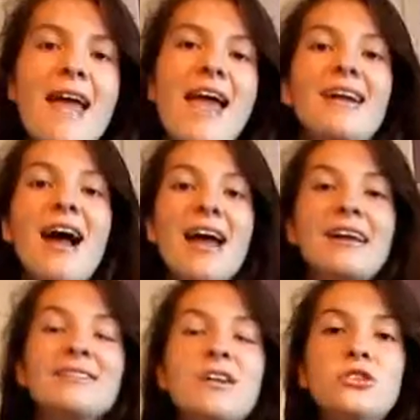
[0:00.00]
Hey
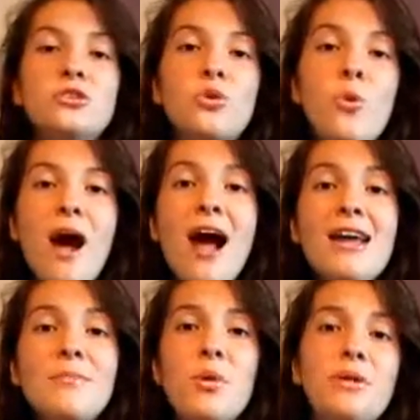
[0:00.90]
guys, so I
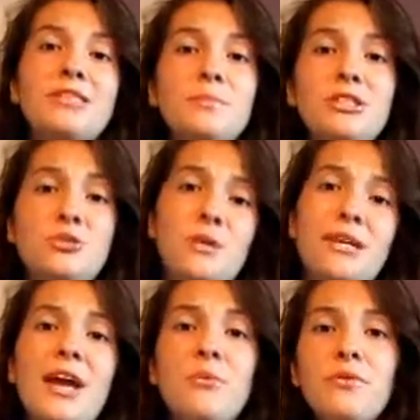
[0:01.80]
am going to be doing
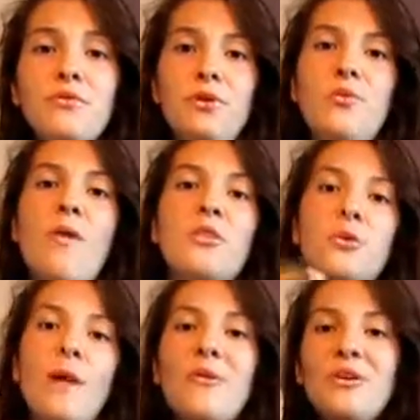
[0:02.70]
a review on The
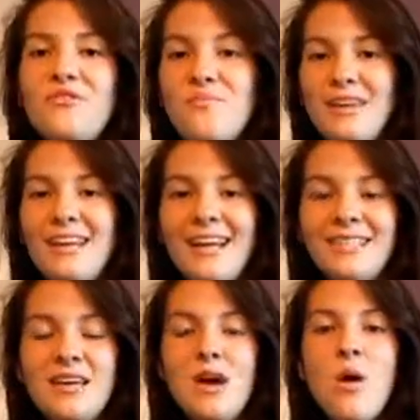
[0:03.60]
Crown of
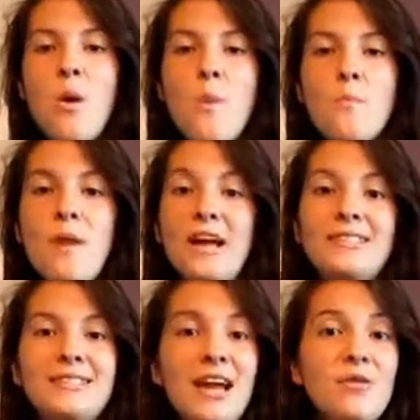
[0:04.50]
Midnight by
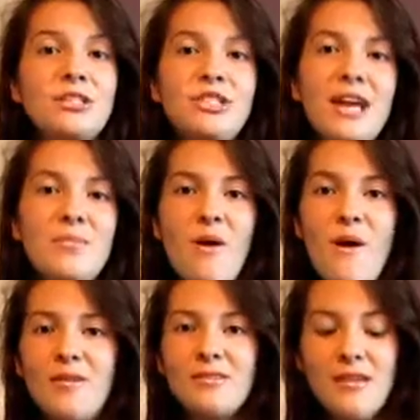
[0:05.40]
Sarah J
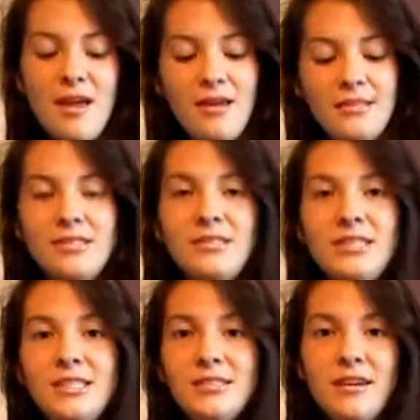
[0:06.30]
Maas, and it is
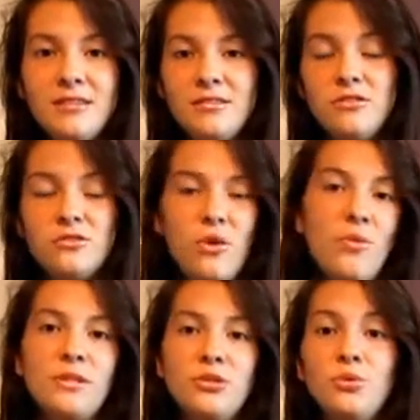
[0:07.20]
the second
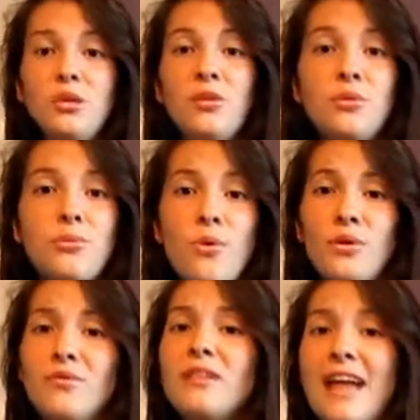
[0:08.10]
installment to the Throne
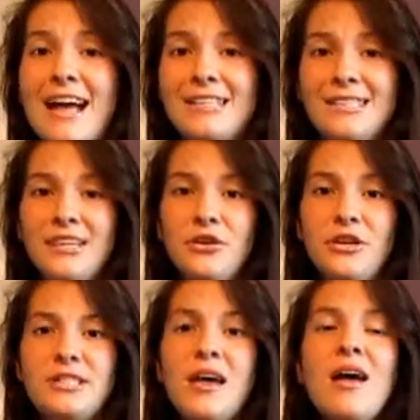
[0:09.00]
of Glass
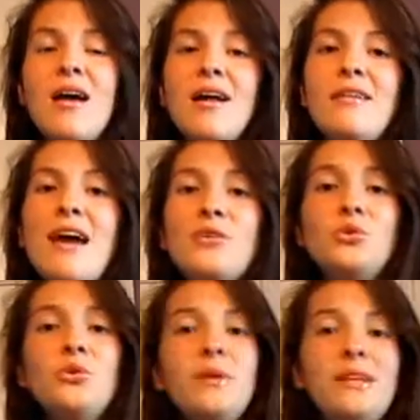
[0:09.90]
series. Now
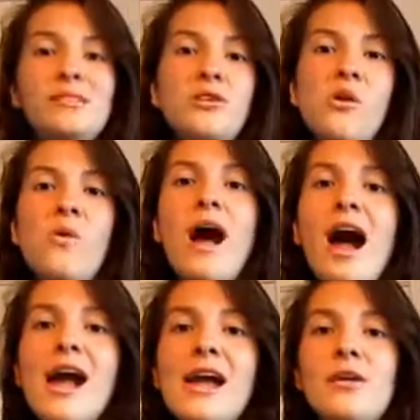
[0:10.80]
two weeks ago
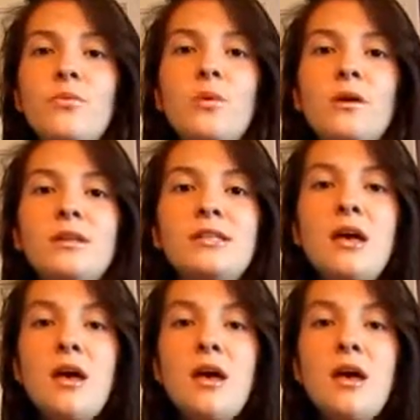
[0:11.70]
I was